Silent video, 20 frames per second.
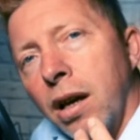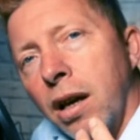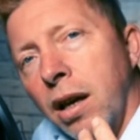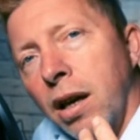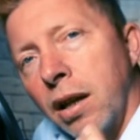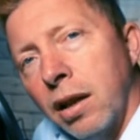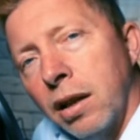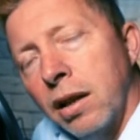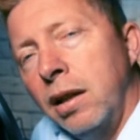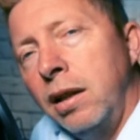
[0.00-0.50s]

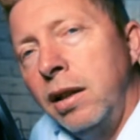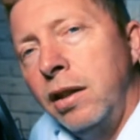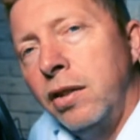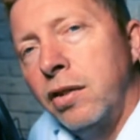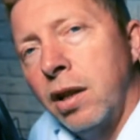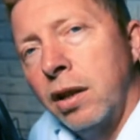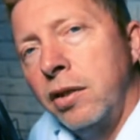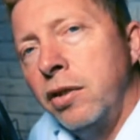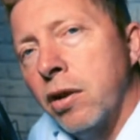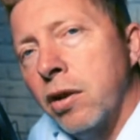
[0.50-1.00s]
at
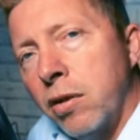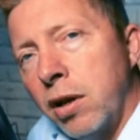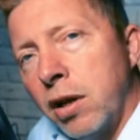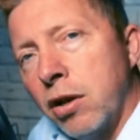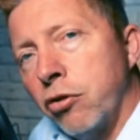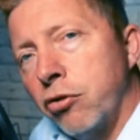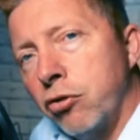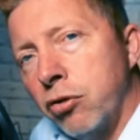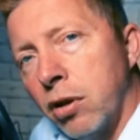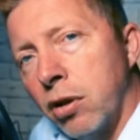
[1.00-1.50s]
least then you're in
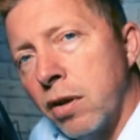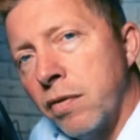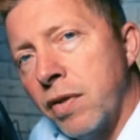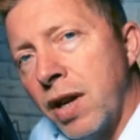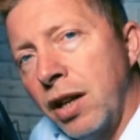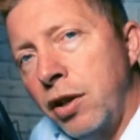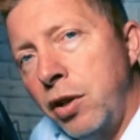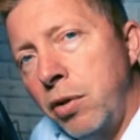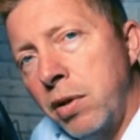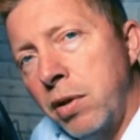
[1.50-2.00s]
control of
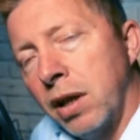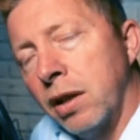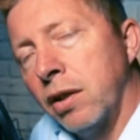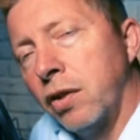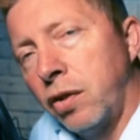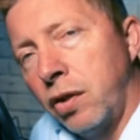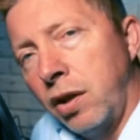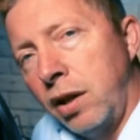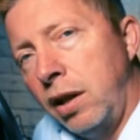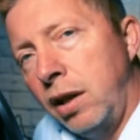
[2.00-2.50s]
that and you can
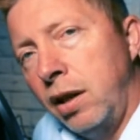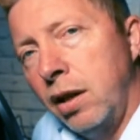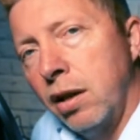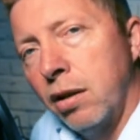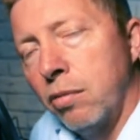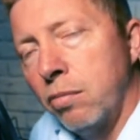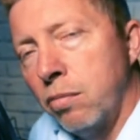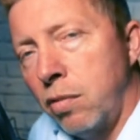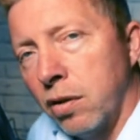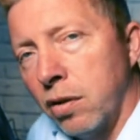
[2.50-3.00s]
see
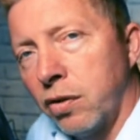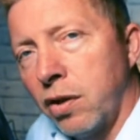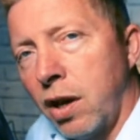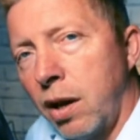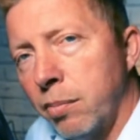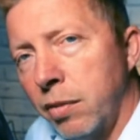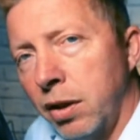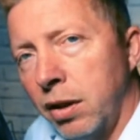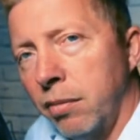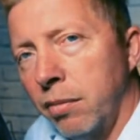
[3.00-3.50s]
what's
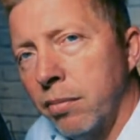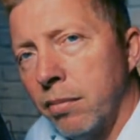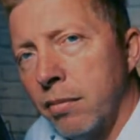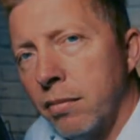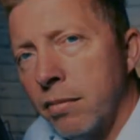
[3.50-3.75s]
happening.